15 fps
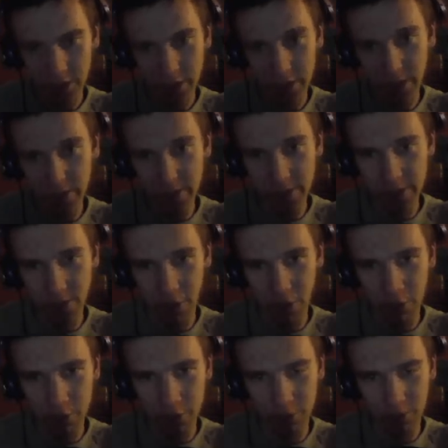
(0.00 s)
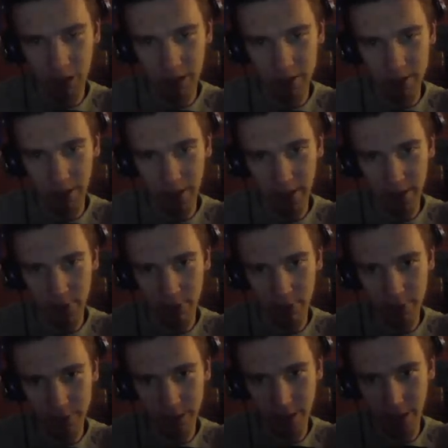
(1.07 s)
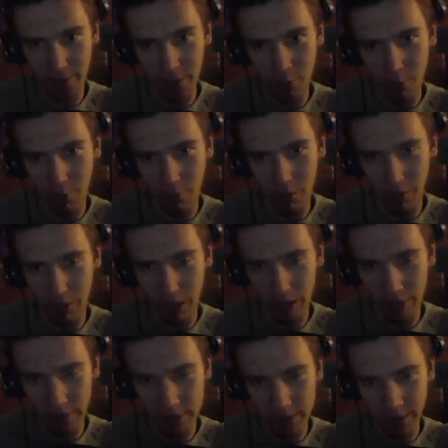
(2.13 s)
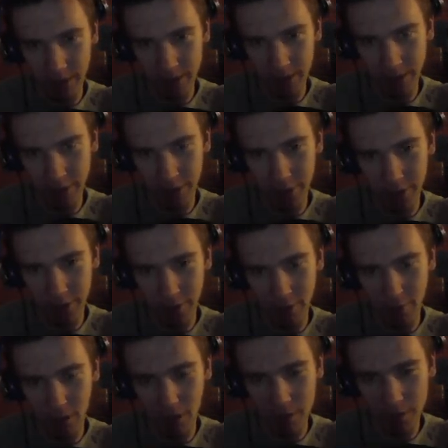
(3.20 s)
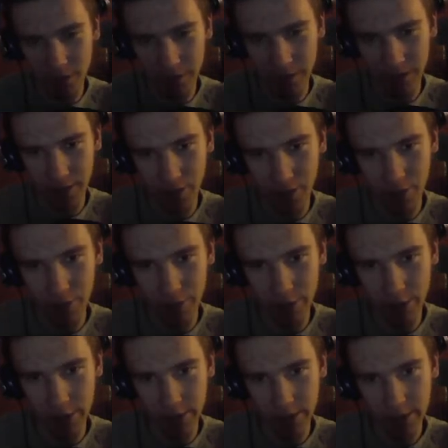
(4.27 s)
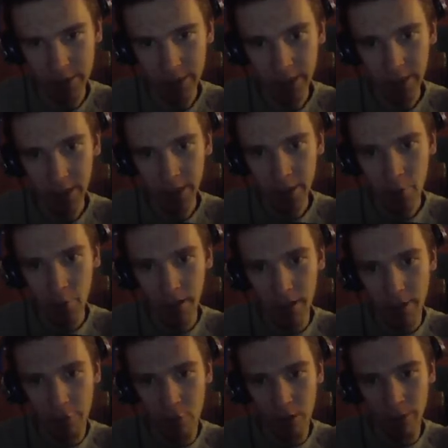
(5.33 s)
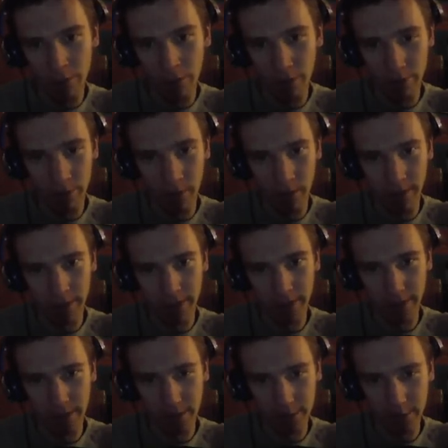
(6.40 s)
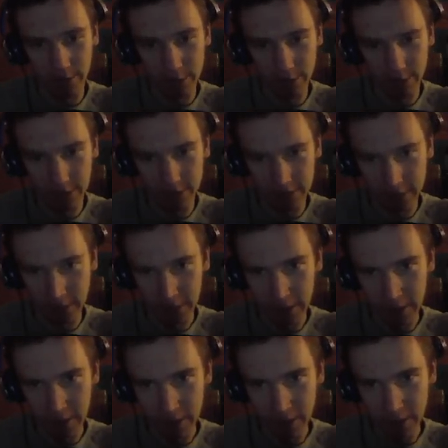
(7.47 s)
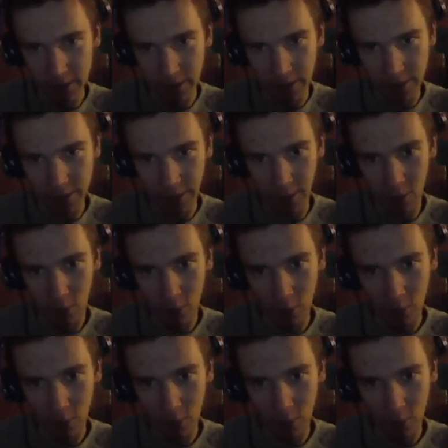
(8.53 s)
this is the most compact I can do the setup without having 600 different pipes connecting all the machines. We have one pipeline connecting the machines, like so.